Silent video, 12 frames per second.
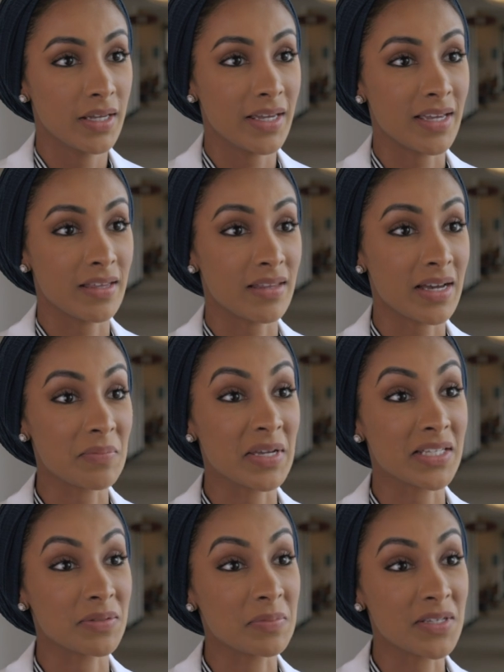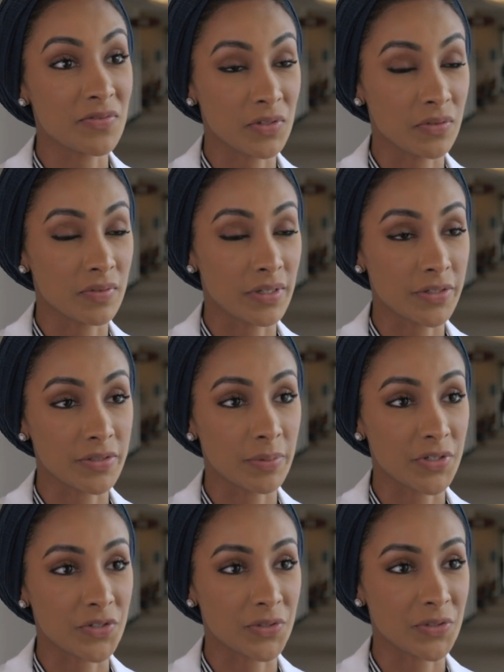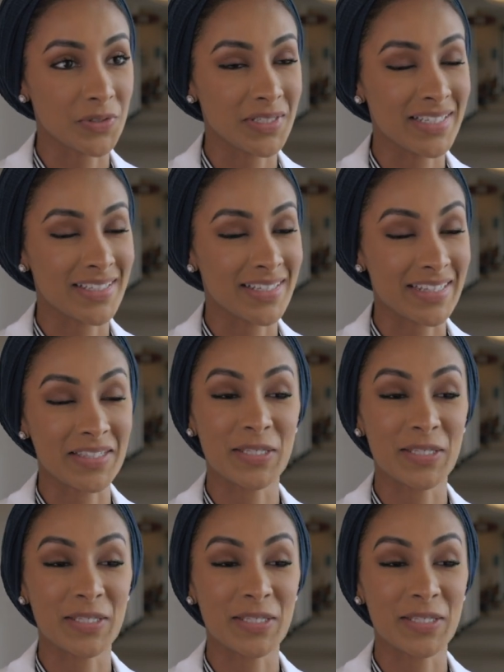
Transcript: And that makes me feel very special, and at the